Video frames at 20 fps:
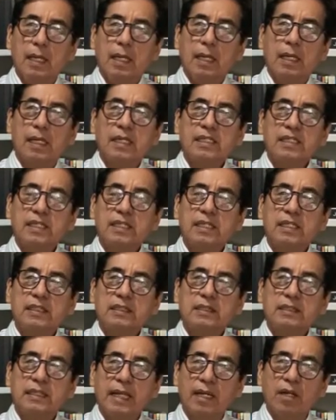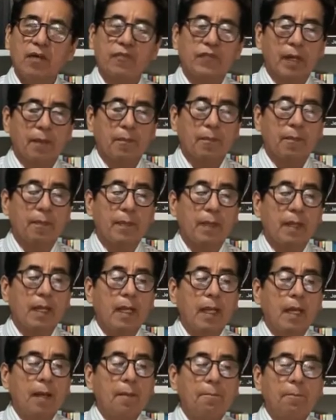He suggests 10 of them,
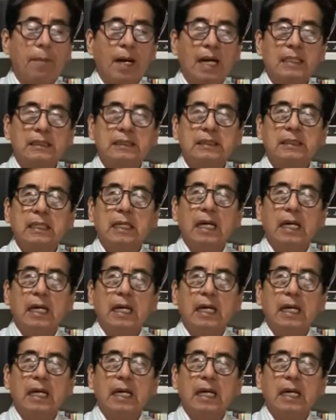but